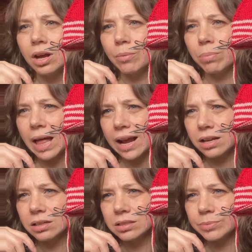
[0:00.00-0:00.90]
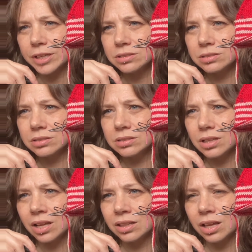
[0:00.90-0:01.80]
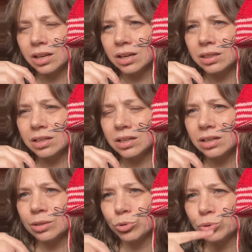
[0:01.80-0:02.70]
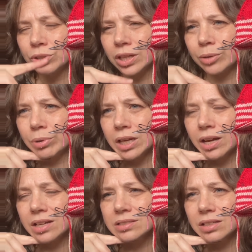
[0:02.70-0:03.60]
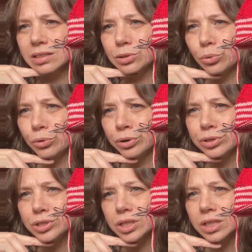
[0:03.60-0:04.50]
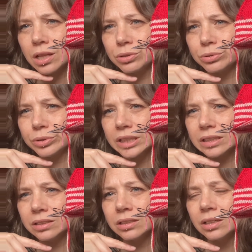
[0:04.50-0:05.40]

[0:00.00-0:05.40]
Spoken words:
black speckles, and then the Honeymoon, the light pink, has like these orangey yellowy